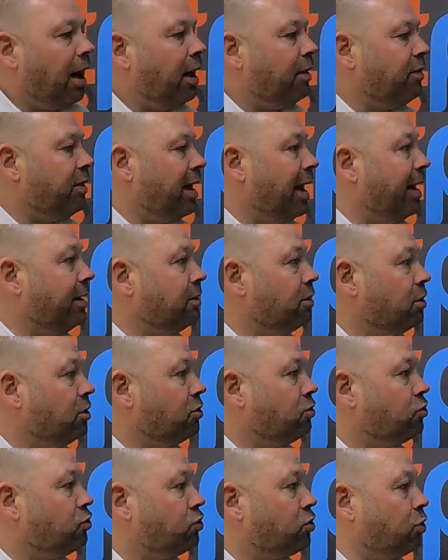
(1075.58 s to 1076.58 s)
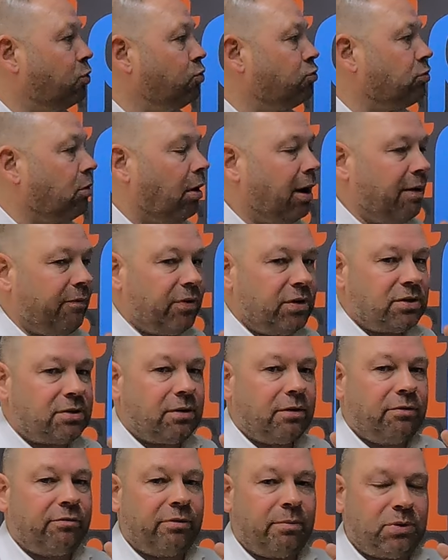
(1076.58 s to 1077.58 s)
and then 2
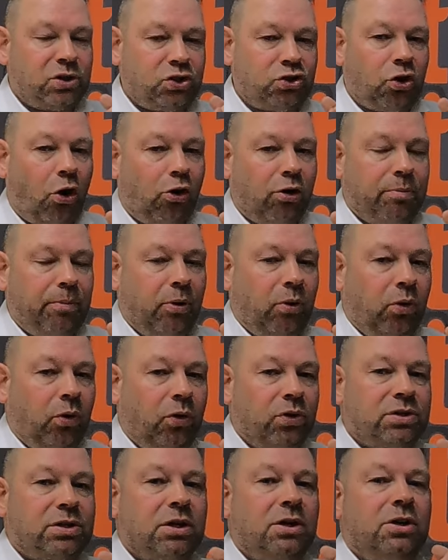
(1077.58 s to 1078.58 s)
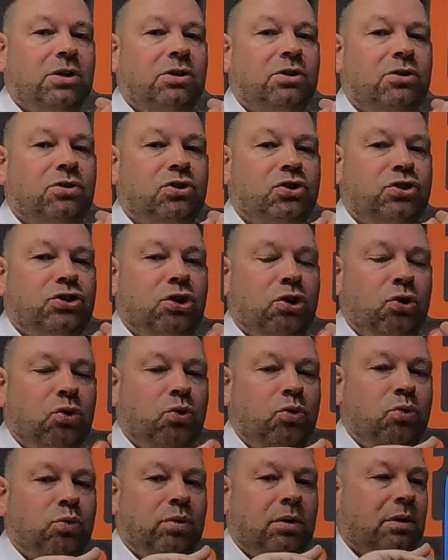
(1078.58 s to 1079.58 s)
drivers from Stockport
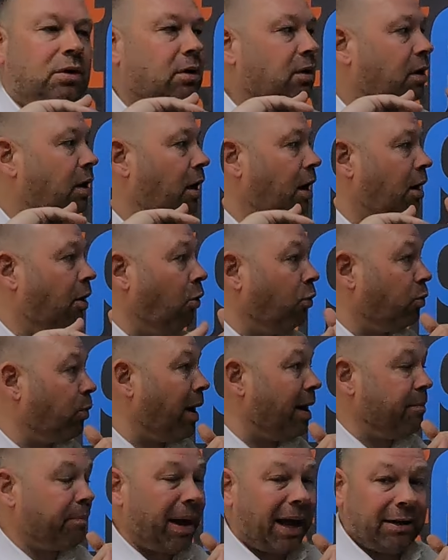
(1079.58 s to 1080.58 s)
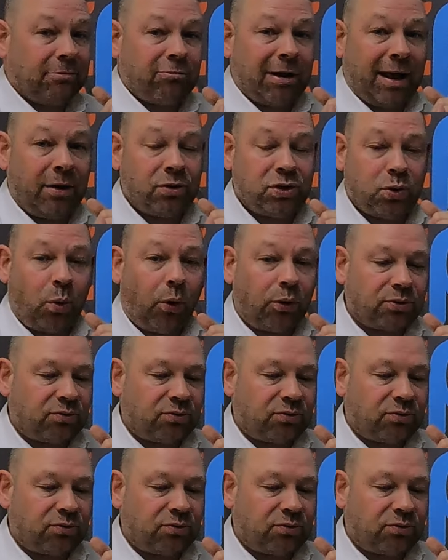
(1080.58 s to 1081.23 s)
to all the way back round to